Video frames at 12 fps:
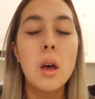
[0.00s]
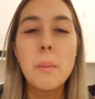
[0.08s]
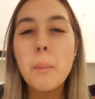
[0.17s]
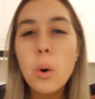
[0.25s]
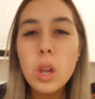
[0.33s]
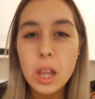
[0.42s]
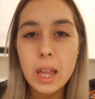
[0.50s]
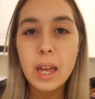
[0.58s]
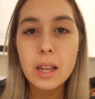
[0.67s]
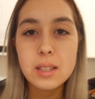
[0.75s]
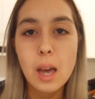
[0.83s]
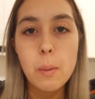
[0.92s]
more
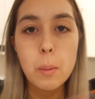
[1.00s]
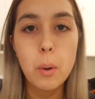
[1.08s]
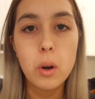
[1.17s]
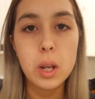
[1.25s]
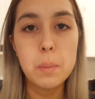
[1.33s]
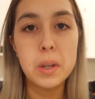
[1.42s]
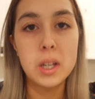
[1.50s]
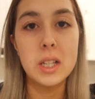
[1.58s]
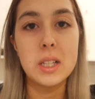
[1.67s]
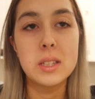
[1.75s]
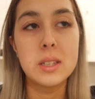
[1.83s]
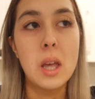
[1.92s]
legs than upper body,
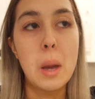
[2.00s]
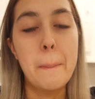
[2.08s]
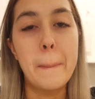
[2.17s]
because